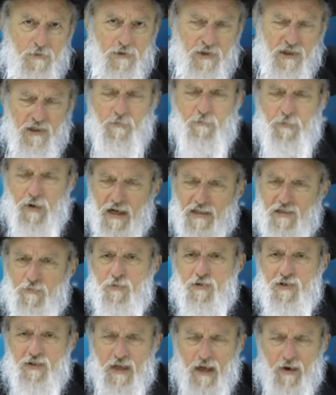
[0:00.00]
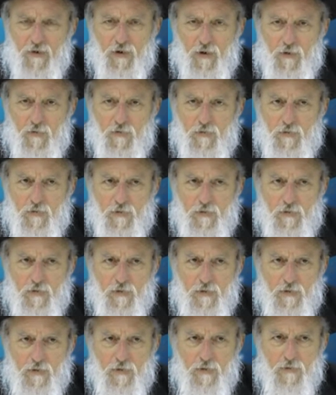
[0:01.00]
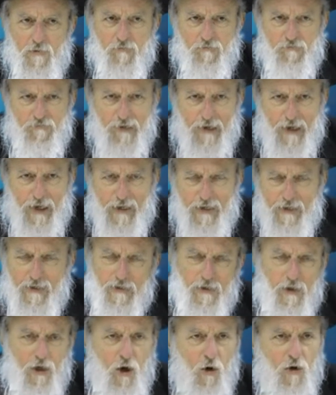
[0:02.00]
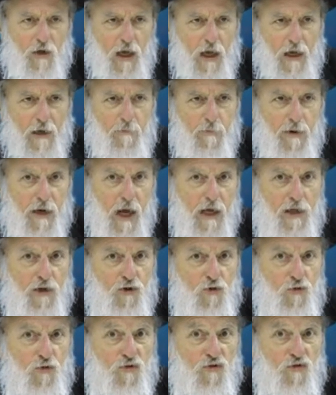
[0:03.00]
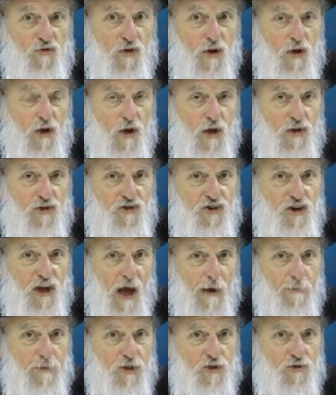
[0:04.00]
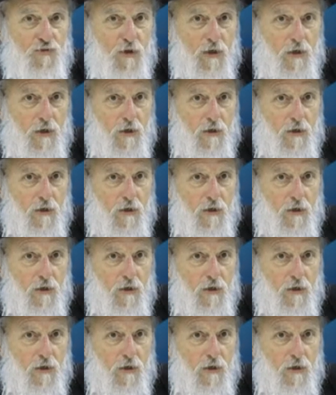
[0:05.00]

Is this a possible scenario? Right. Okay, but I used geometry.